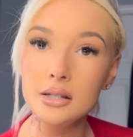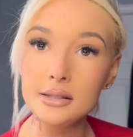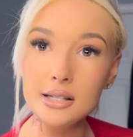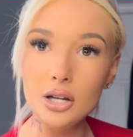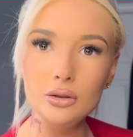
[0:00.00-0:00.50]

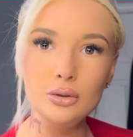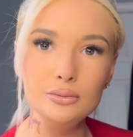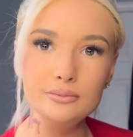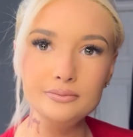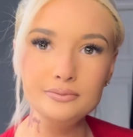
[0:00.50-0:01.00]
So
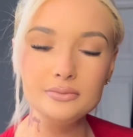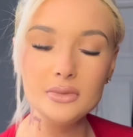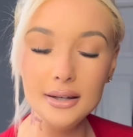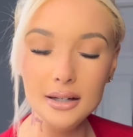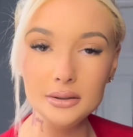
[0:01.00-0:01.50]

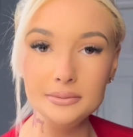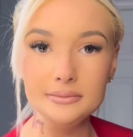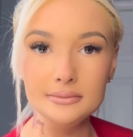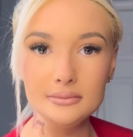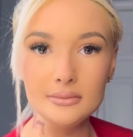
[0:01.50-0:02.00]
yeah.
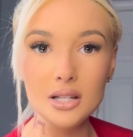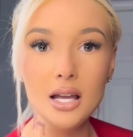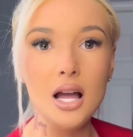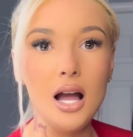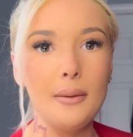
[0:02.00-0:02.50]

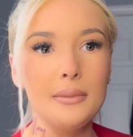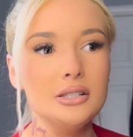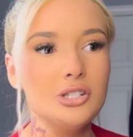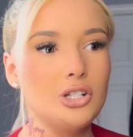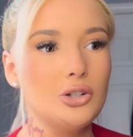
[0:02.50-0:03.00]
I'm
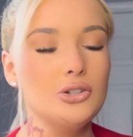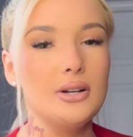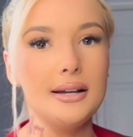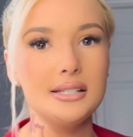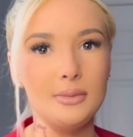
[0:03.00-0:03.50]
going to show you
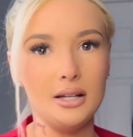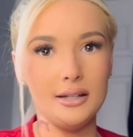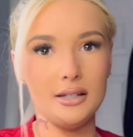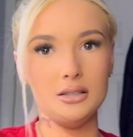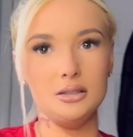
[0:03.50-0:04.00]
guys
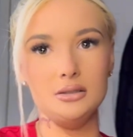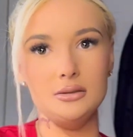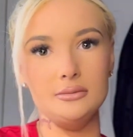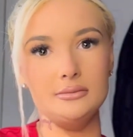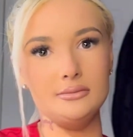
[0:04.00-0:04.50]
my
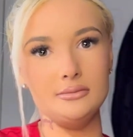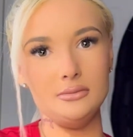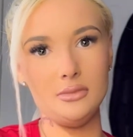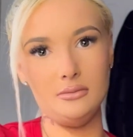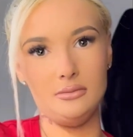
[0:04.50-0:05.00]

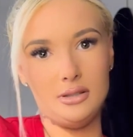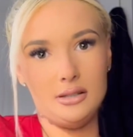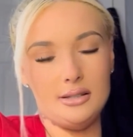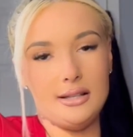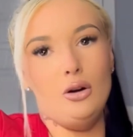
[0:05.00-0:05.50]

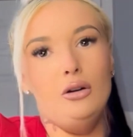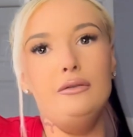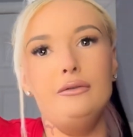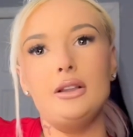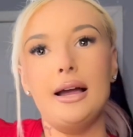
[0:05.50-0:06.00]

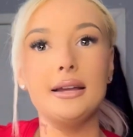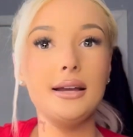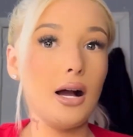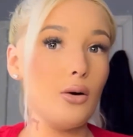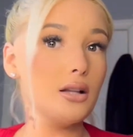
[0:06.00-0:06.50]
self, like
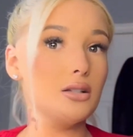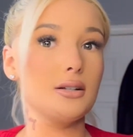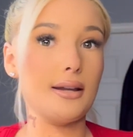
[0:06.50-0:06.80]
how I look